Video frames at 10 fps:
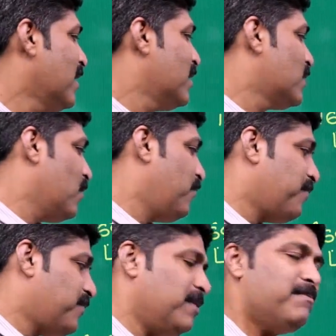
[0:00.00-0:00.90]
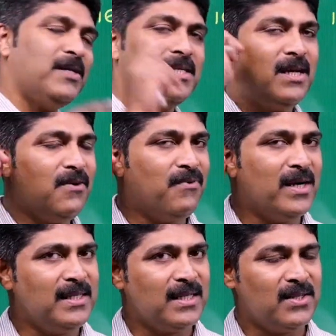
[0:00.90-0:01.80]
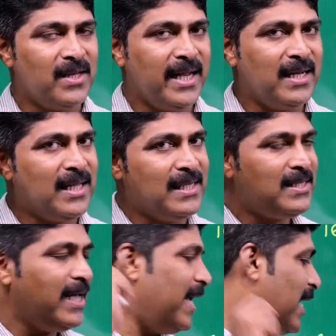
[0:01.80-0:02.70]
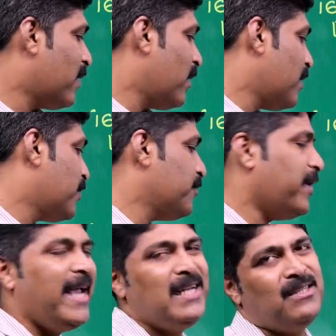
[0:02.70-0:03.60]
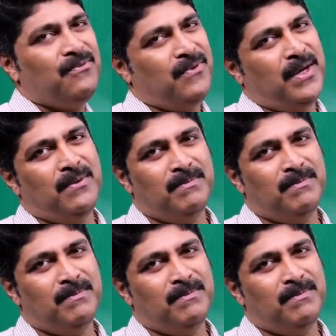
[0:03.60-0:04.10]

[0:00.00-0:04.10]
So 50% of 169, that's equal to 85,